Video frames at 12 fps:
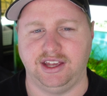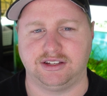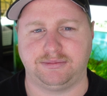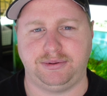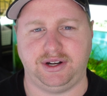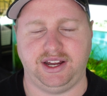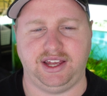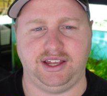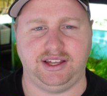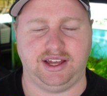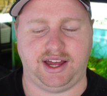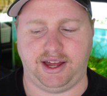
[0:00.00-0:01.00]
it's
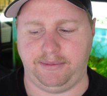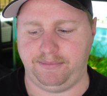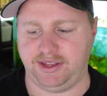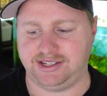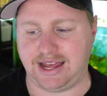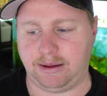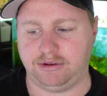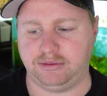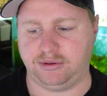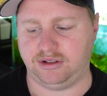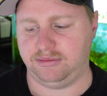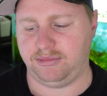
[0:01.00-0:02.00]
pretty
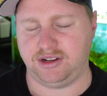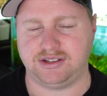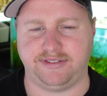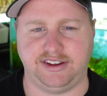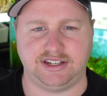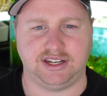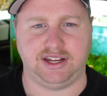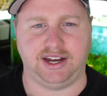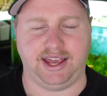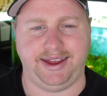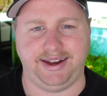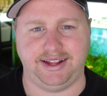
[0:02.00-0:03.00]
adaptable, and most fish are going
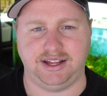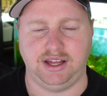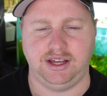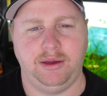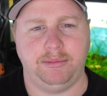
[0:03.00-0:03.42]
to eat it.